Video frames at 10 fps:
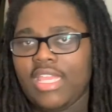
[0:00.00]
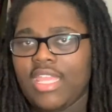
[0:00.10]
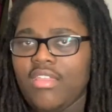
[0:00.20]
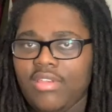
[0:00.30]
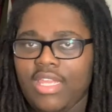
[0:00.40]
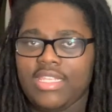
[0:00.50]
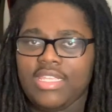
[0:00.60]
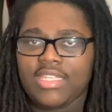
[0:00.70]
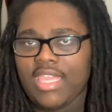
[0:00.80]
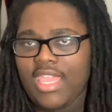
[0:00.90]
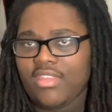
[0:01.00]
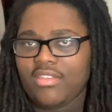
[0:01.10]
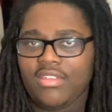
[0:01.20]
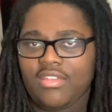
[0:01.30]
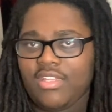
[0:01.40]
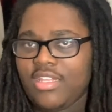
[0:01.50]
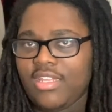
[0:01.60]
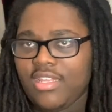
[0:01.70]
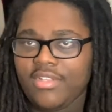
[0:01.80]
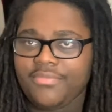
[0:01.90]
he don't know how to eat cat, da da da da
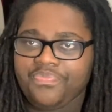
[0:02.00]
da.